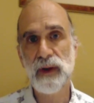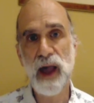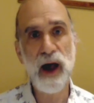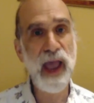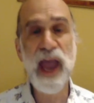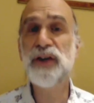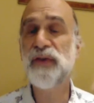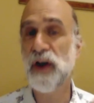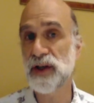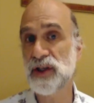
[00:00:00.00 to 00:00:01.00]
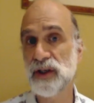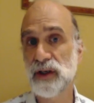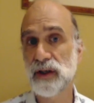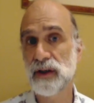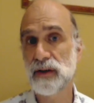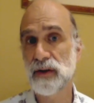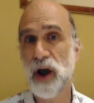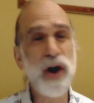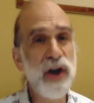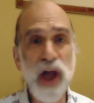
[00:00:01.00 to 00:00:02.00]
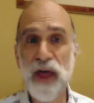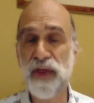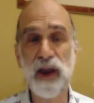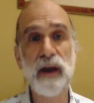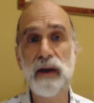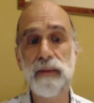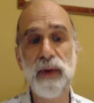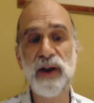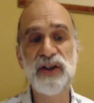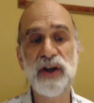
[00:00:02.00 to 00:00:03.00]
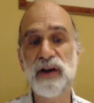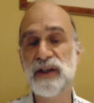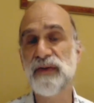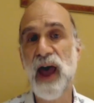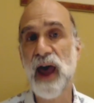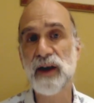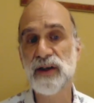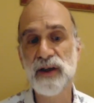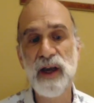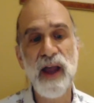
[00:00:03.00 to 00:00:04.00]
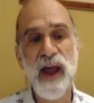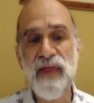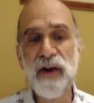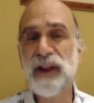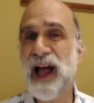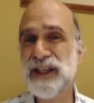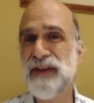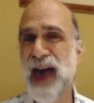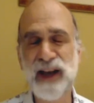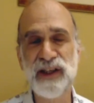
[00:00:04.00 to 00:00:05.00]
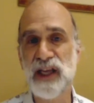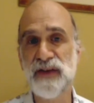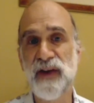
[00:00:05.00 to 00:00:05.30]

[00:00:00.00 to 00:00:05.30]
Uh, hedge funds are nothing but a series of hacks. There are lots of hacks against